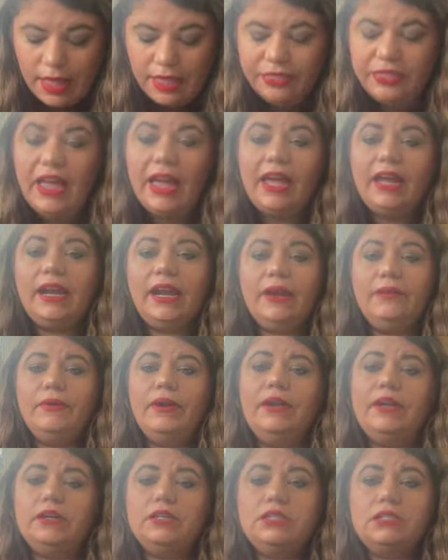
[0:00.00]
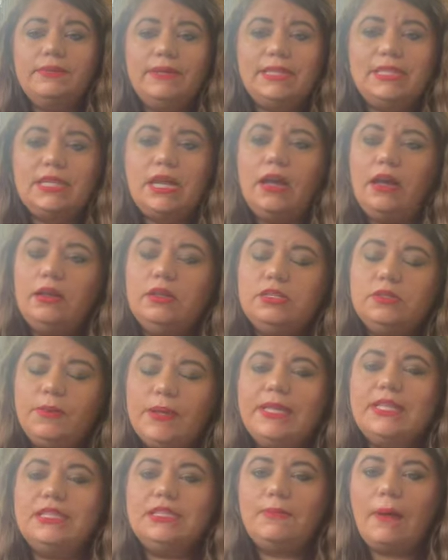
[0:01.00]
Then I read Sweet
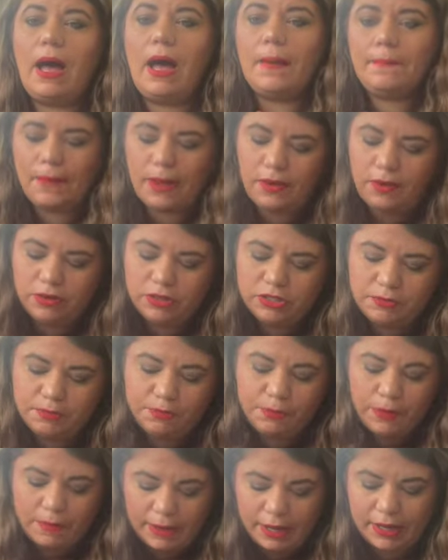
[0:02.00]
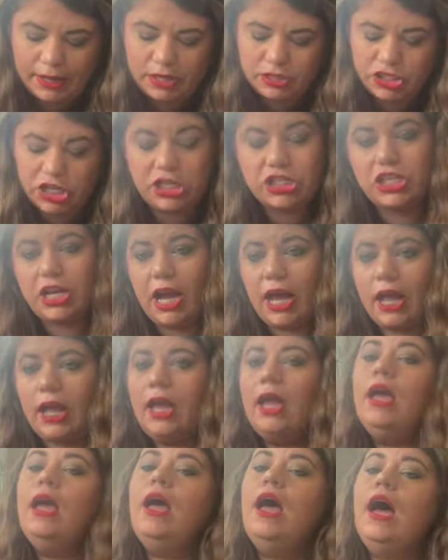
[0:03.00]
Spot by Rebecca Jenshak.
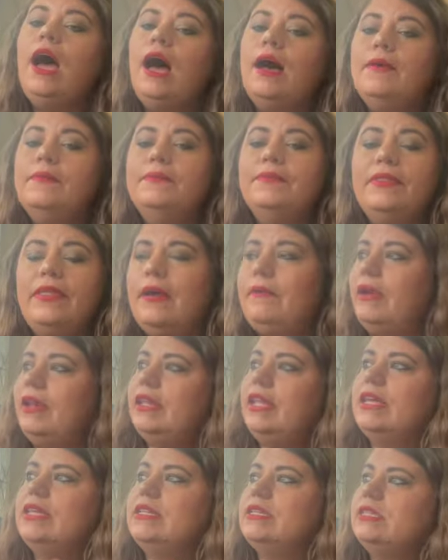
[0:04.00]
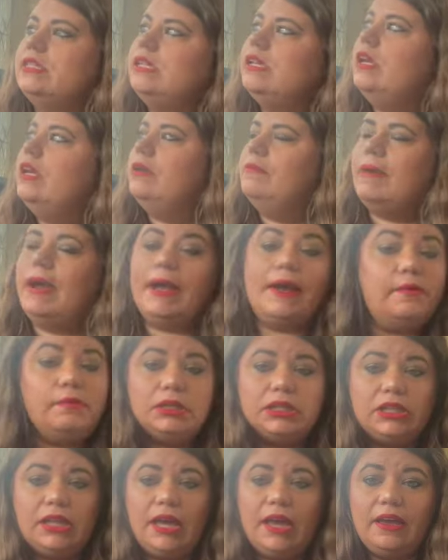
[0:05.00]
I read this in my
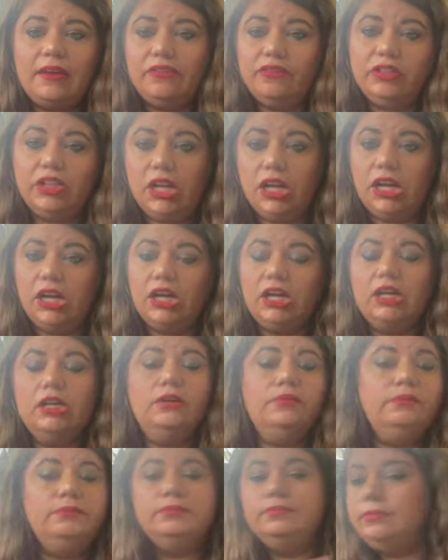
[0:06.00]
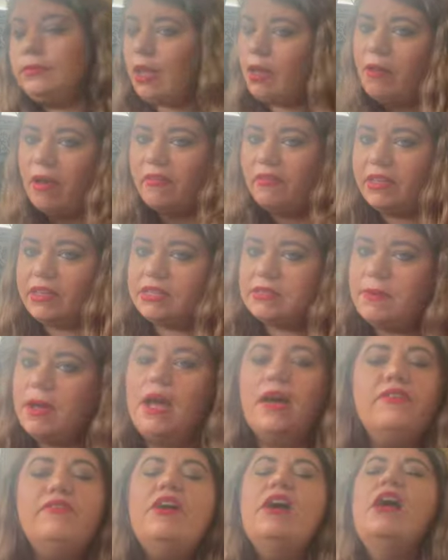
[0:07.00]
birthday vlog. I'll have linked
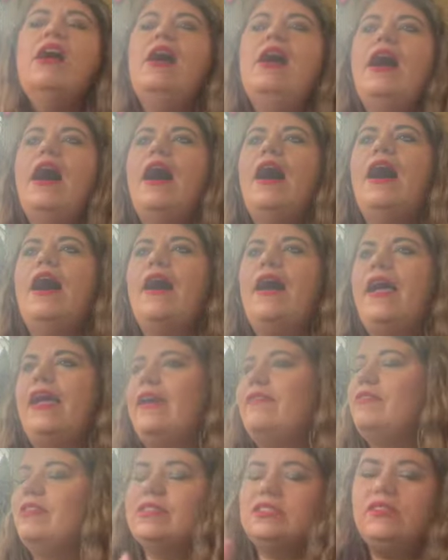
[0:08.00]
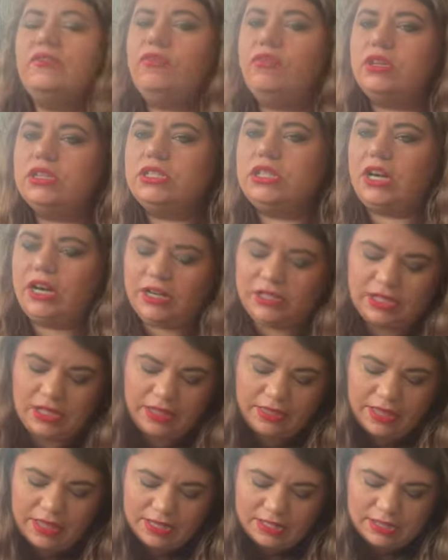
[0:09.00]
above. I gave this 4 stars.
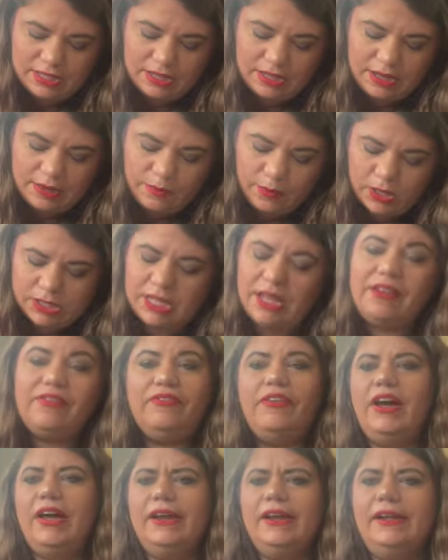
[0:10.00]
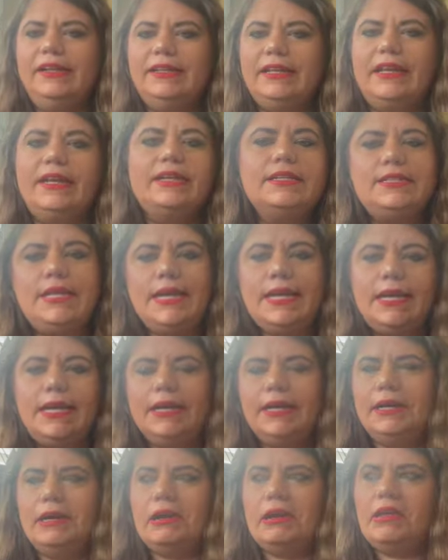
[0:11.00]
This was a fun, like, take
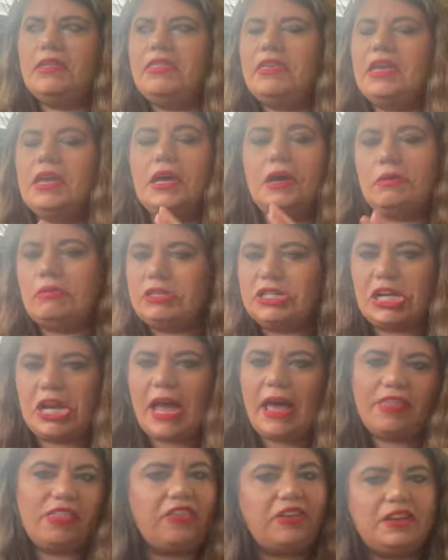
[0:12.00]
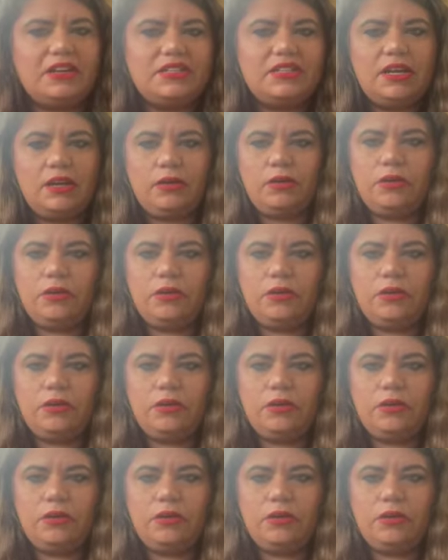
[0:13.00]
on the coach athlete